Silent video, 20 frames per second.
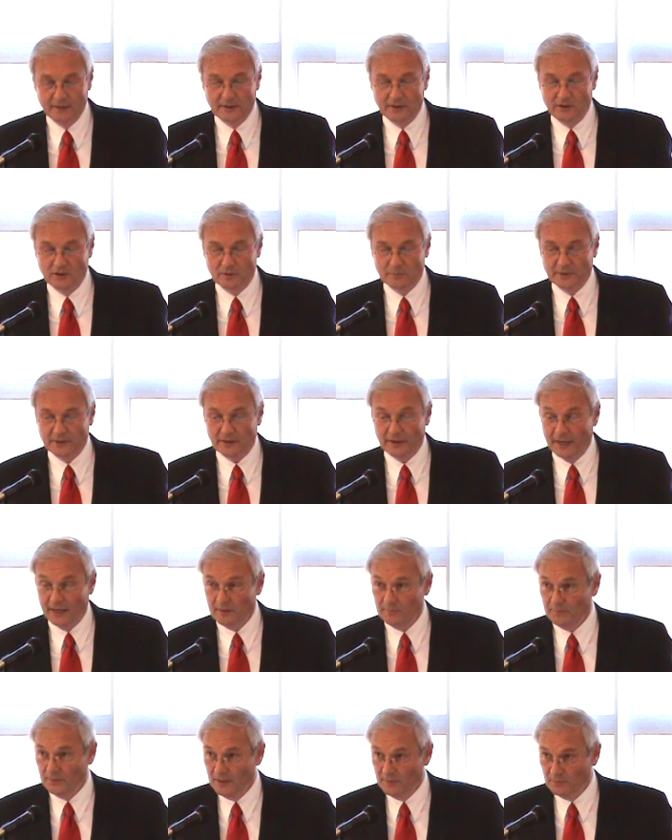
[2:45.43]
They normally are
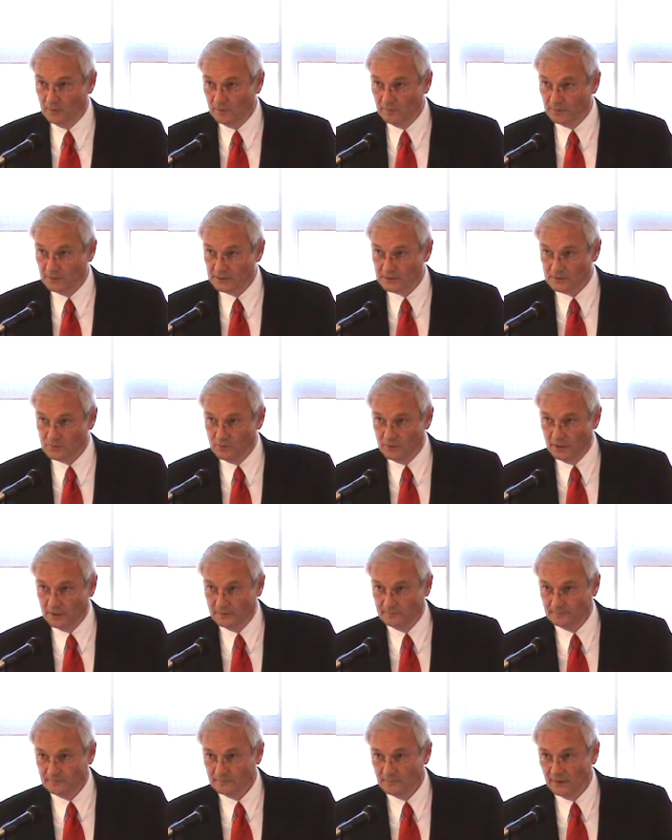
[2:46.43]
eight people plus
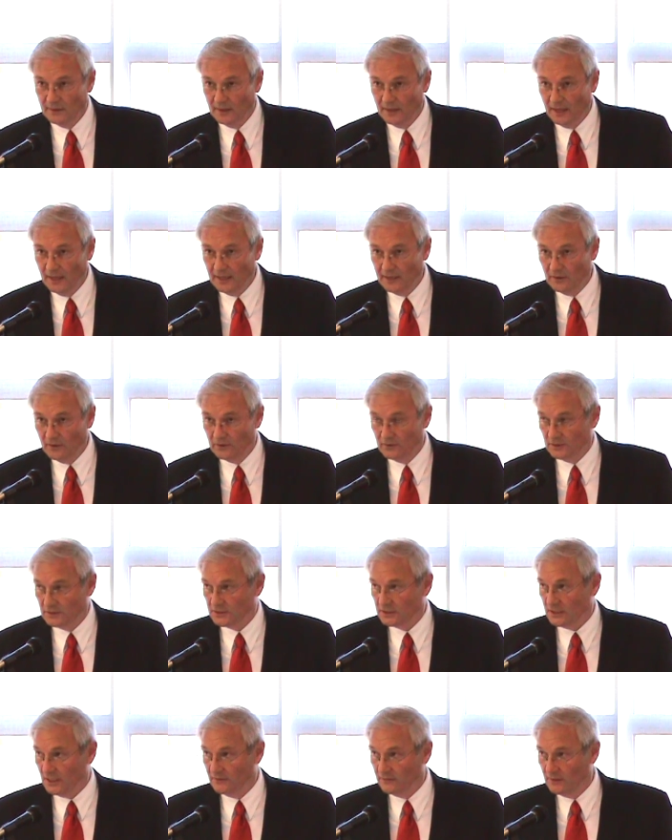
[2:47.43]
one. Eight are the
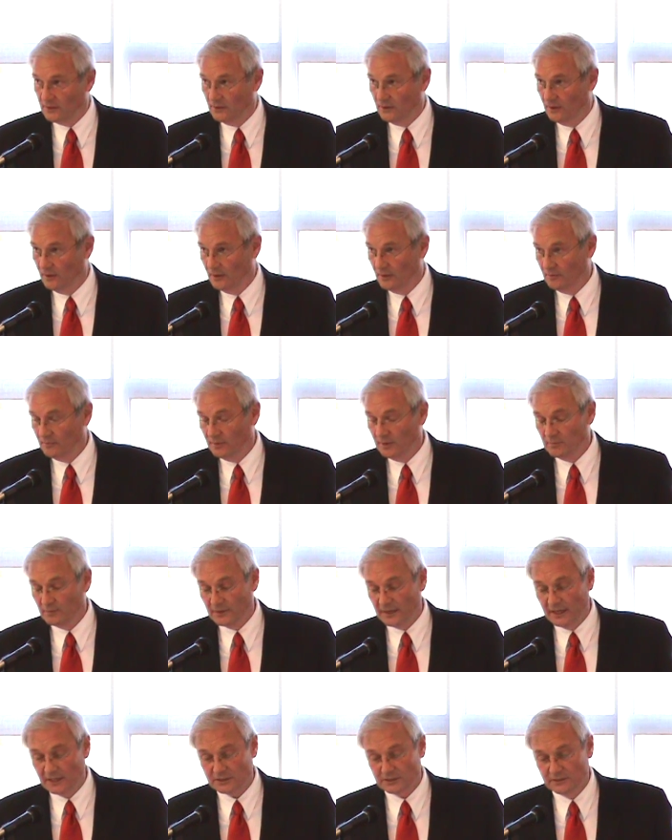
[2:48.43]
seven
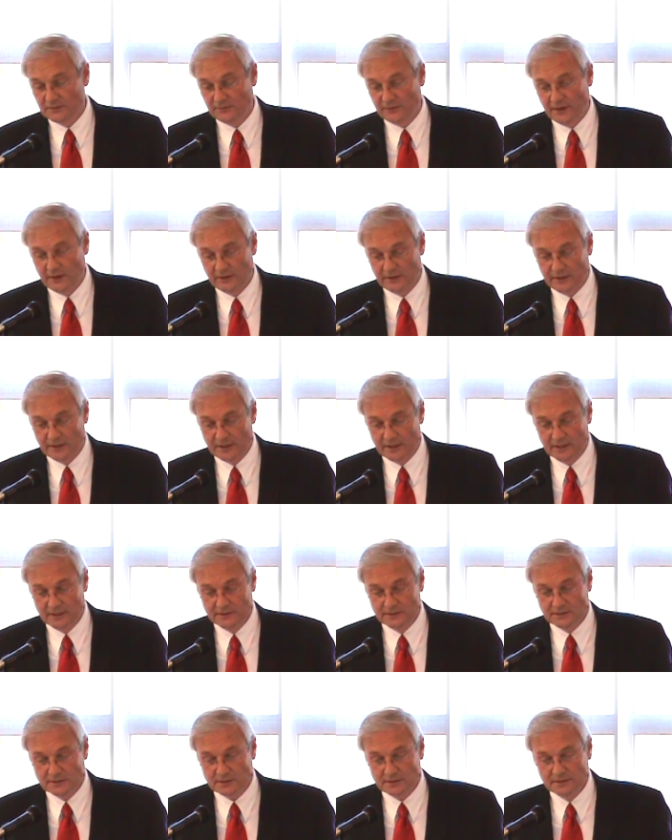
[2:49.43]
people that actually fire the
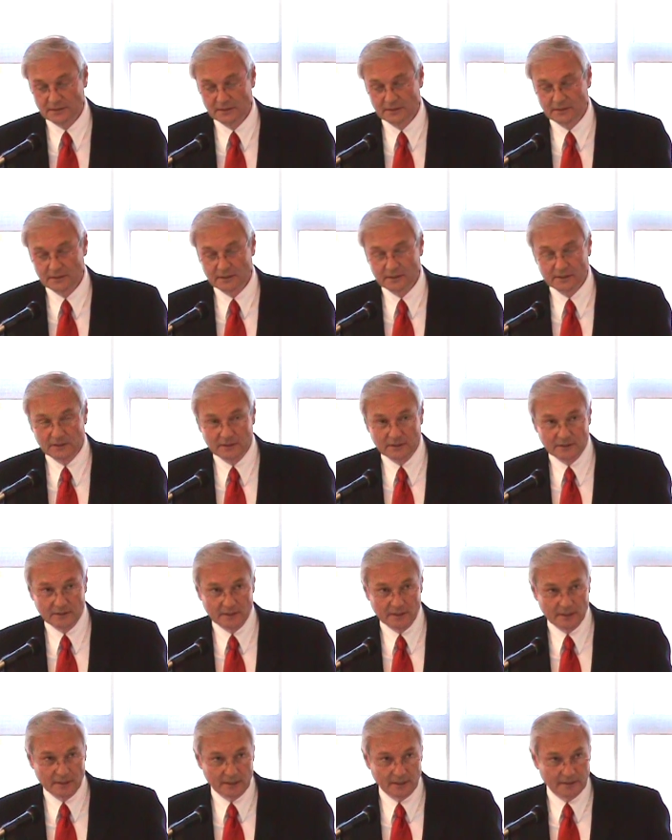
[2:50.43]
guns.
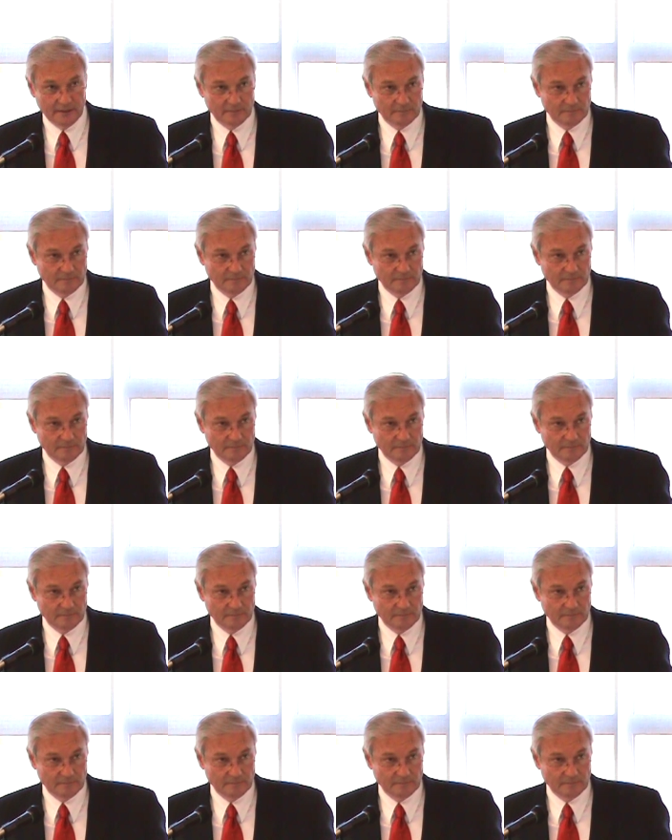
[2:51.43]
The,